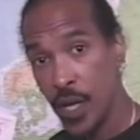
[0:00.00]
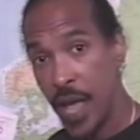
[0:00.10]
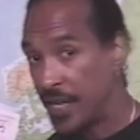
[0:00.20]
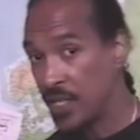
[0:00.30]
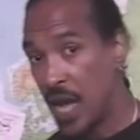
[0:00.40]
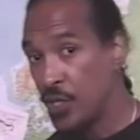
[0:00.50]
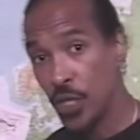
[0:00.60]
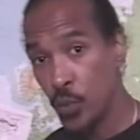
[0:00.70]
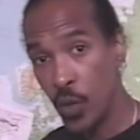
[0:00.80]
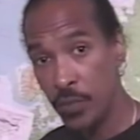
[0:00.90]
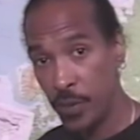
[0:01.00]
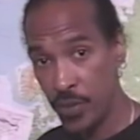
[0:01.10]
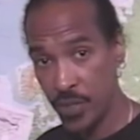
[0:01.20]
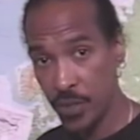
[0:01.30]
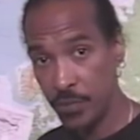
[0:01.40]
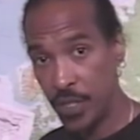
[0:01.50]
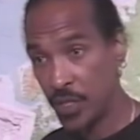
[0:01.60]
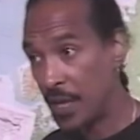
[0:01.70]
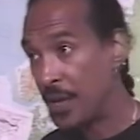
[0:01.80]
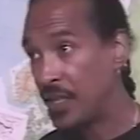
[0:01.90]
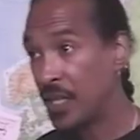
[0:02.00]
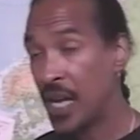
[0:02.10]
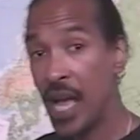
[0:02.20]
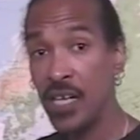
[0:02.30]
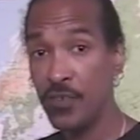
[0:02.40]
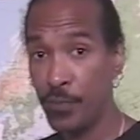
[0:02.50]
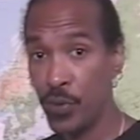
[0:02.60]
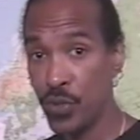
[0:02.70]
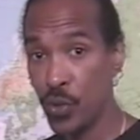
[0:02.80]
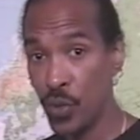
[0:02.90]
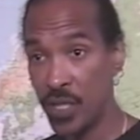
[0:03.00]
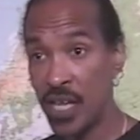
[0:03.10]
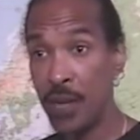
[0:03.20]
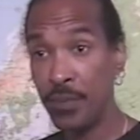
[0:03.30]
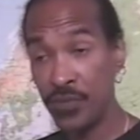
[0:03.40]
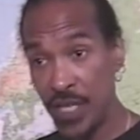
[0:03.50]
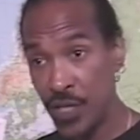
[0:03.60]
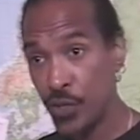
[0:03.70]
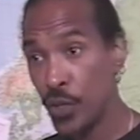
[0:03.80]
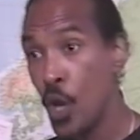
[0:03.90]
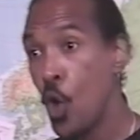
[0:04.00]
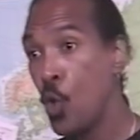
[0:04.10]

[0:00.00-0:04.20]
And it's not just one person, because I'm not the kind of person or the type of teacher